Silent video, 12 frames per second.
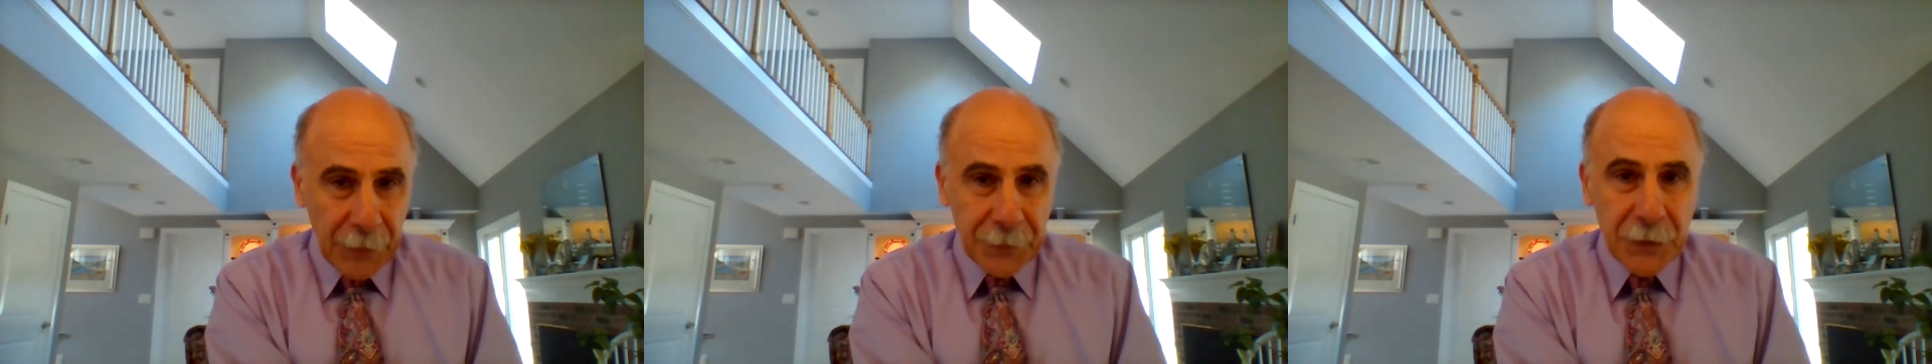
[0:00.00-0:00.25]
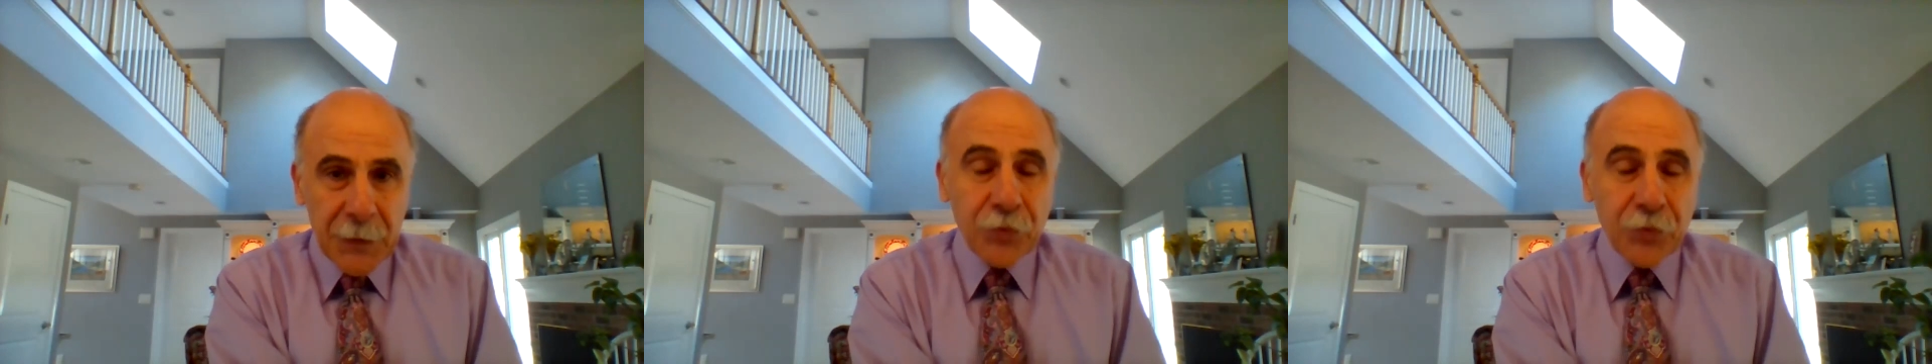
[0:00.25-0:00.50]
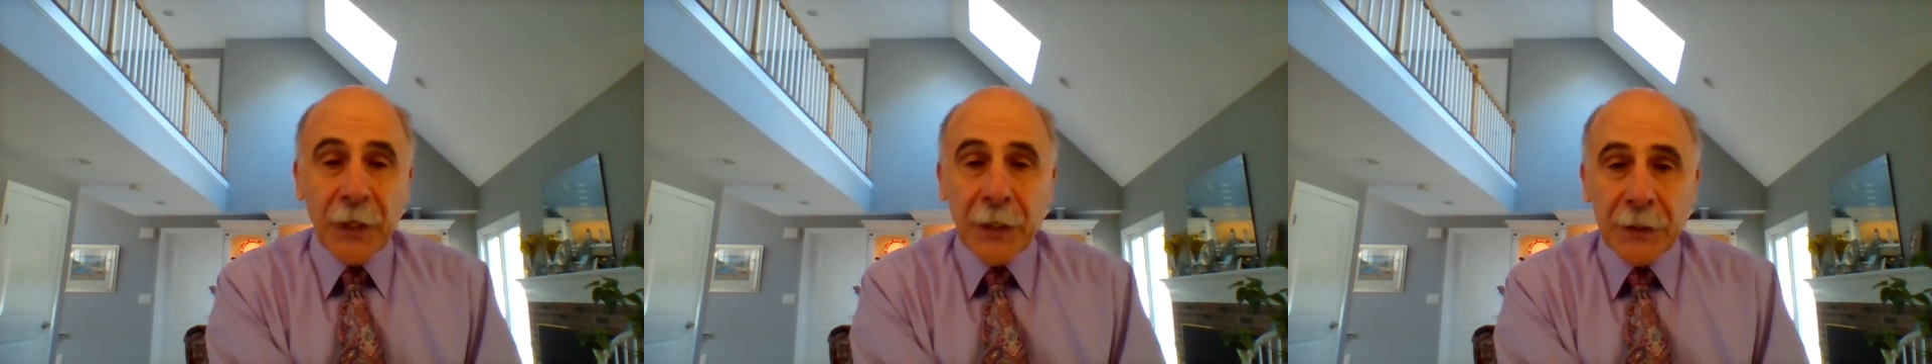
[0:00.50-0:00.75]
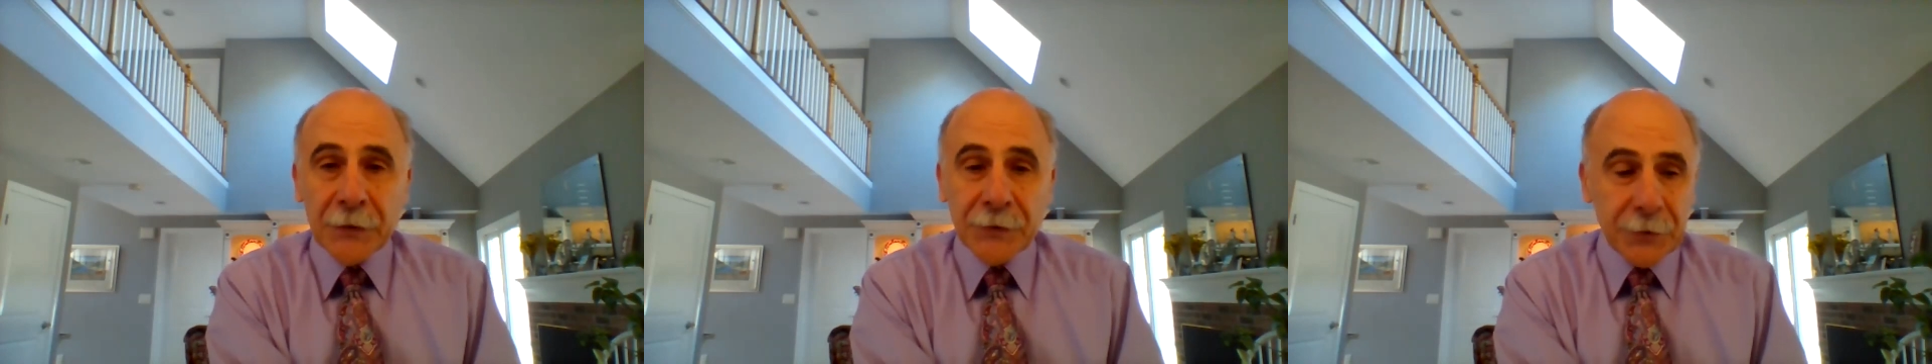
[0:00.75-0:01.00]
And he
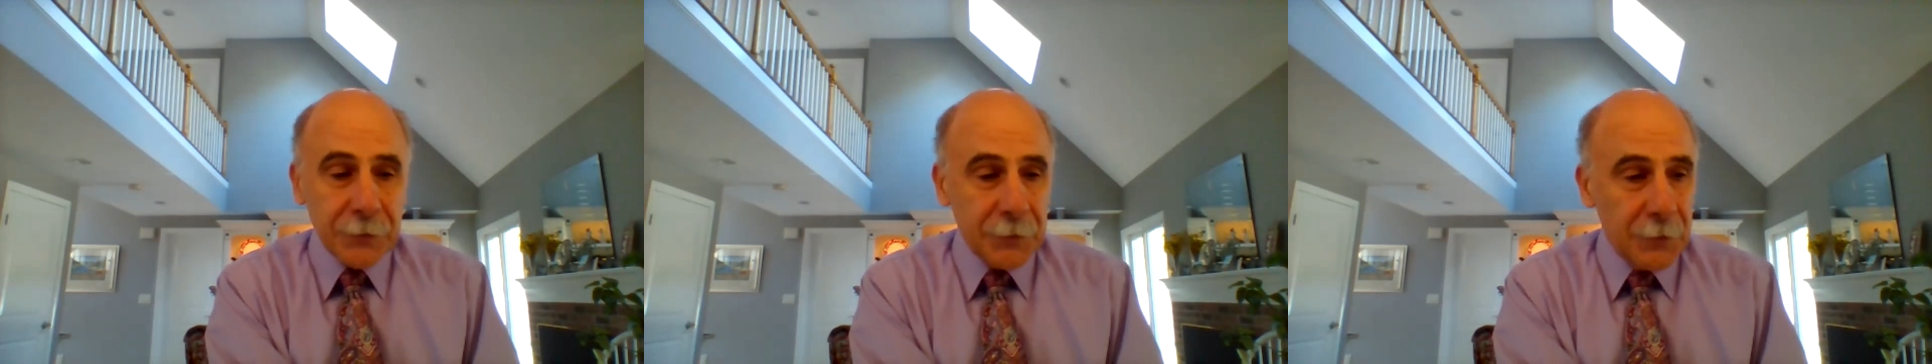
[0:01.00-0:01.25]
praised,